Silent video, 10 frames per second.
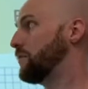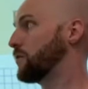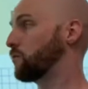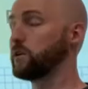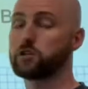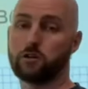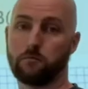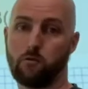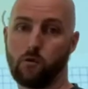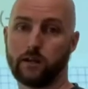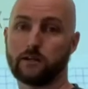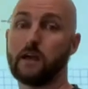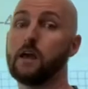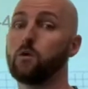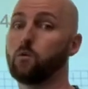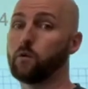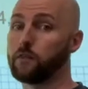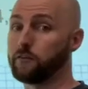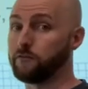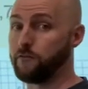the original point with
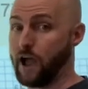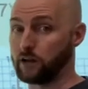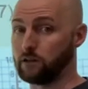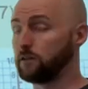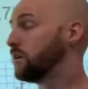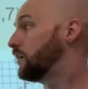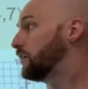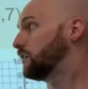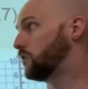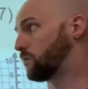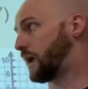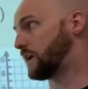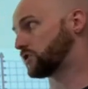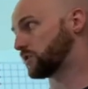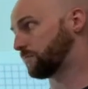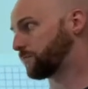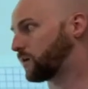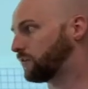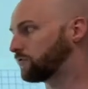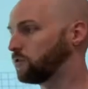the final location.
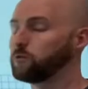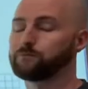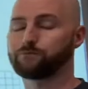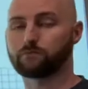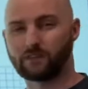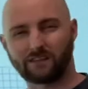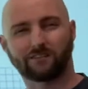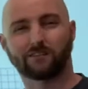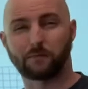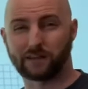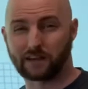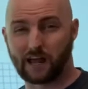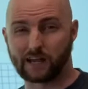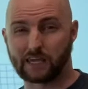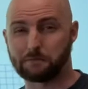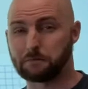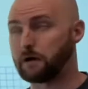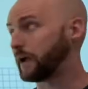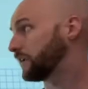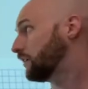Okay, so that's just something to kind of keep in mind.